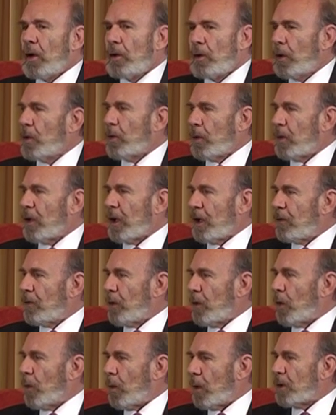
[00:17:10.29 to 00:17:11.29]
You don't
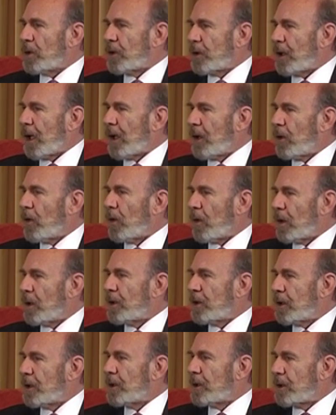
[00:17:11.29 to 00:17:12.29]
even know what
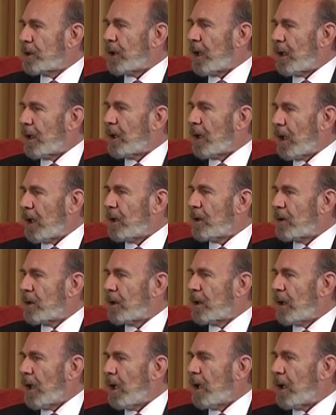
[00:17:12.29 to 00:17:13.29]
psychology and
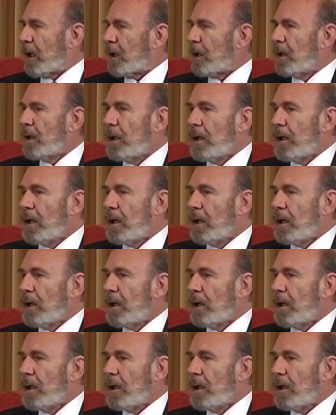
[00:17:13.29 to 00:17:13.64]
psychiatry are.